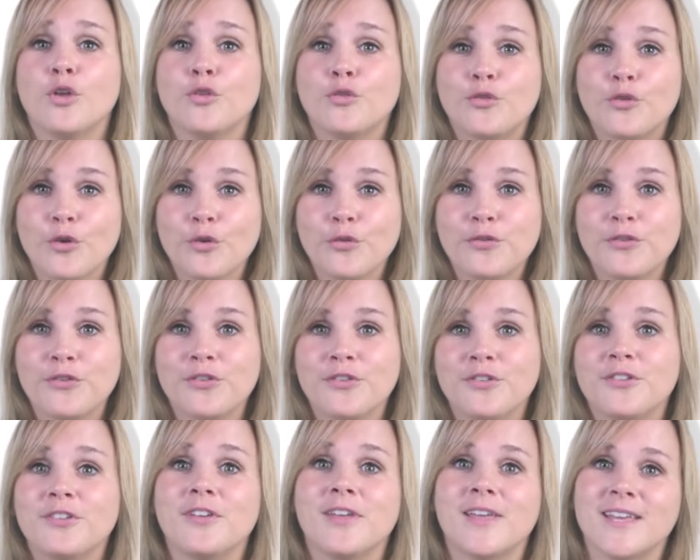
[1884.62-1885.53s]
Tot
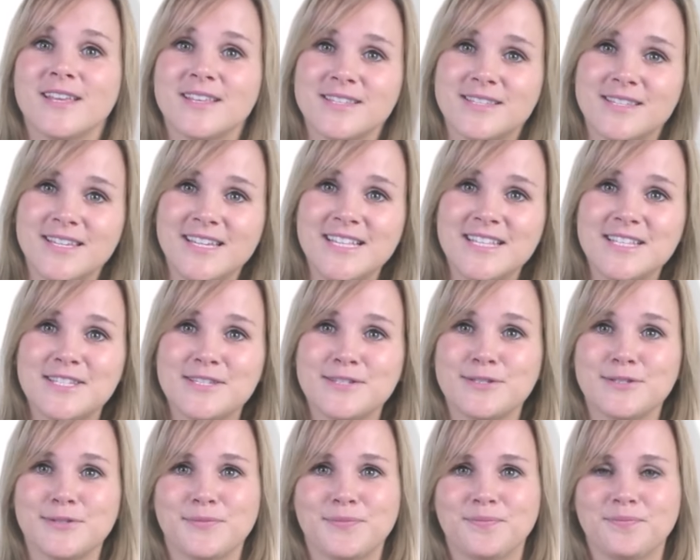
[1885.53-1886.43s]

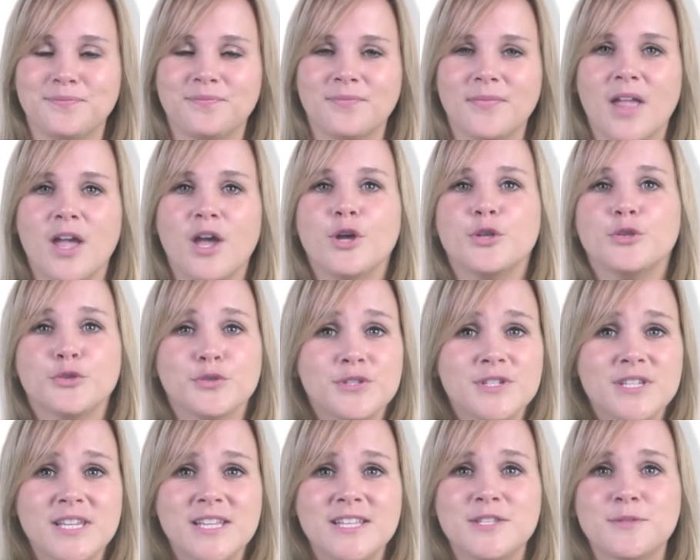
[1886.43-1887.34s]
ziens. Tot
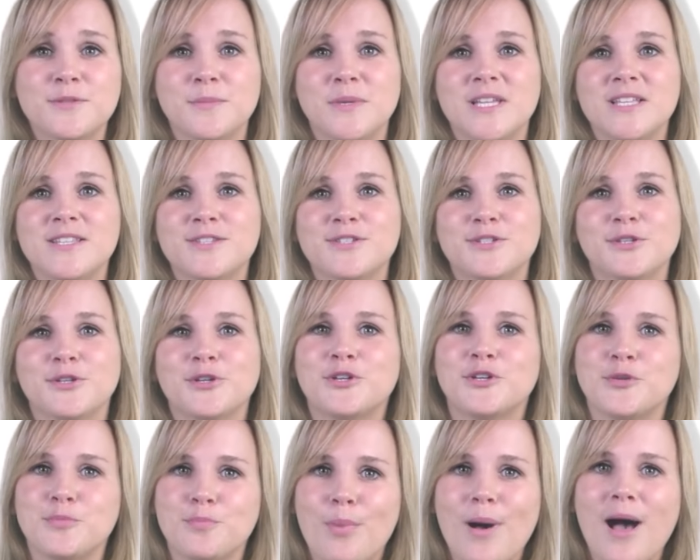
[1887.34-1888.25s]
ziens means
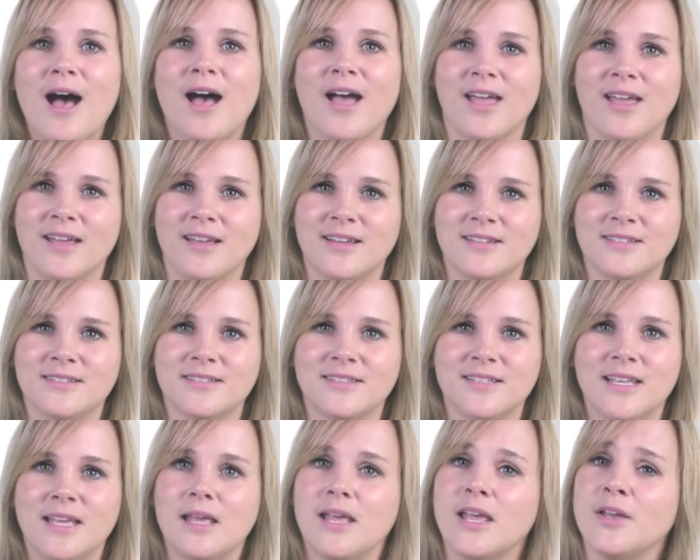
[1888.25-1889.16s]
goodbye.
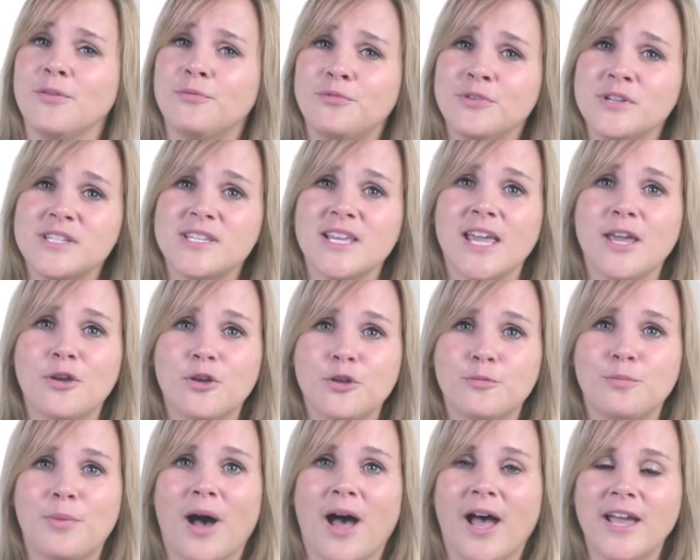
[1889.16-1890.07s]
If we say
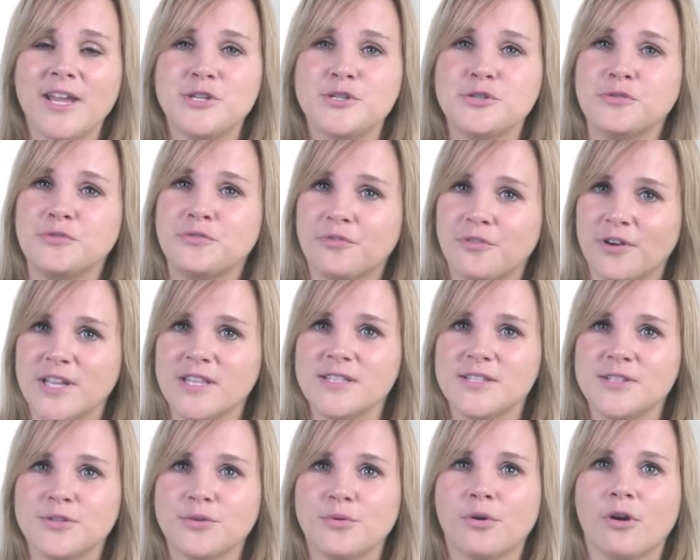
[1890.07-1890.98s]
goodbye to
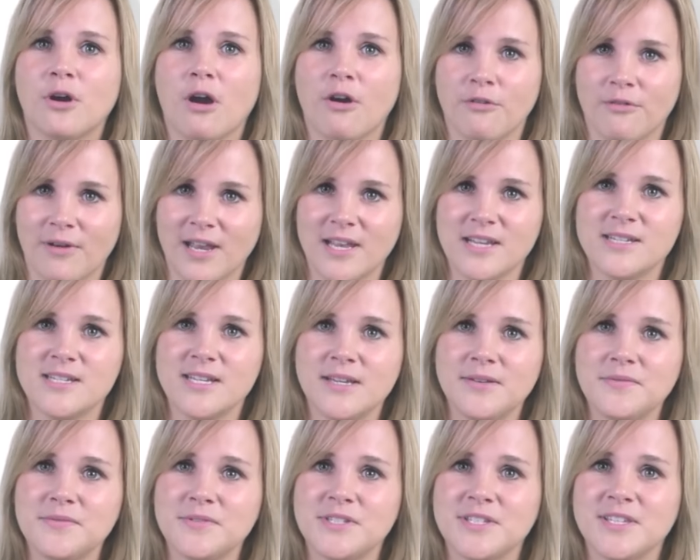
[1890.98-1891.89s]
friends or our
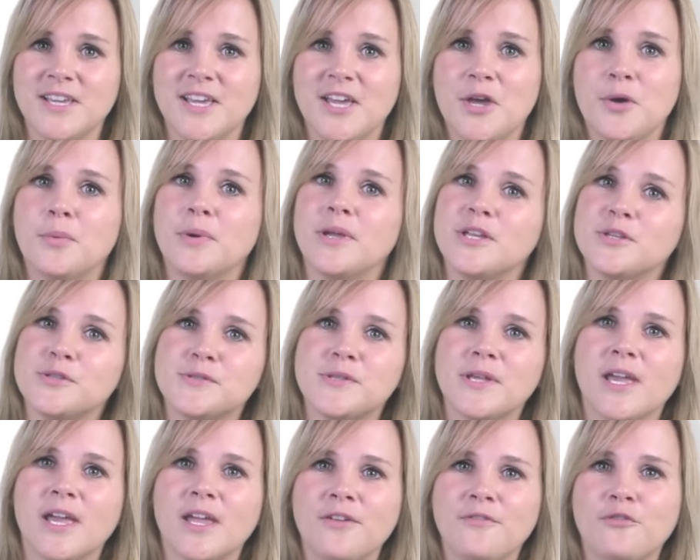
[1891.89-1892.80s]
relatives, we use
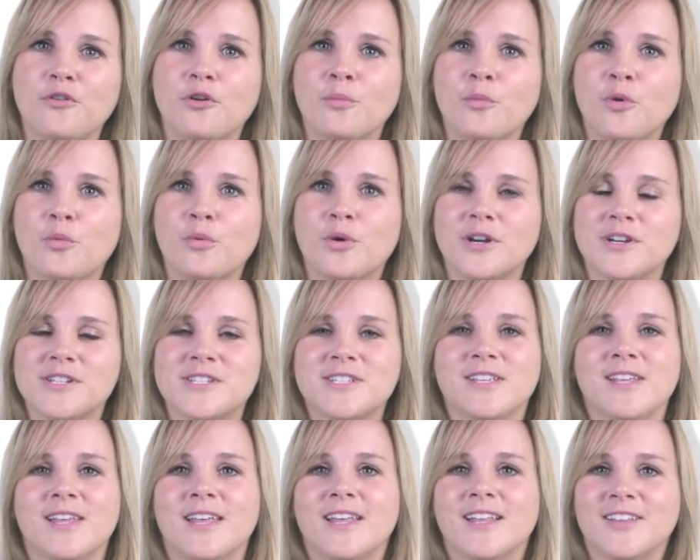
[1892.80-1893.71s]
the informal
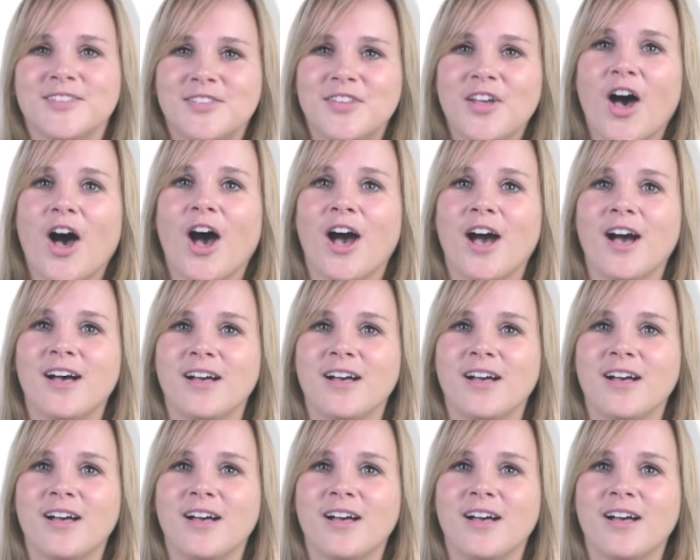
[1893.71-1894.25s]
word dag.